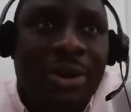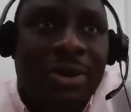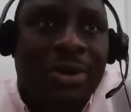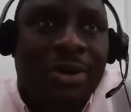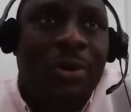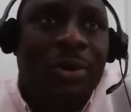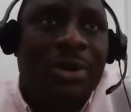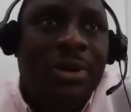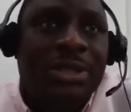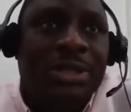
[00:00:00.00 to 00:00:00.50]
all
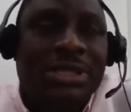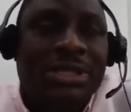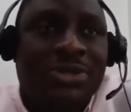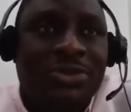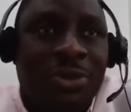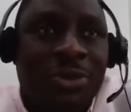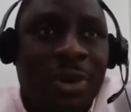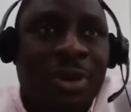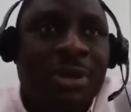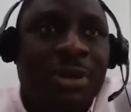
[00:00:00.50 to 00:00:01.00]
the words. This is
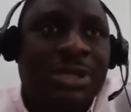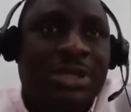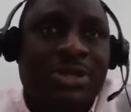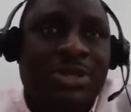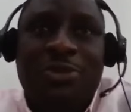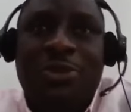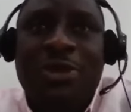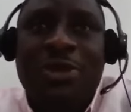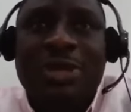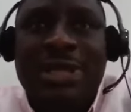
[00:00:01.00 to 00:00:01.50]
wrong. This
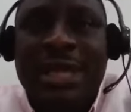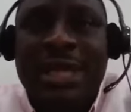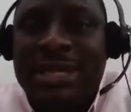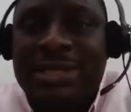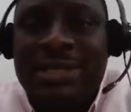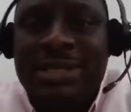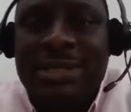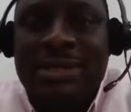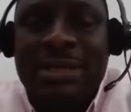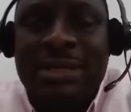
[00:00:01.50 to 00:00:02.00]
is wrong
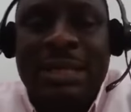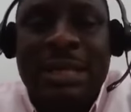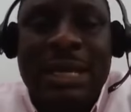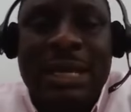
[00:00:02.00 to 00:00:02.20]
tenses,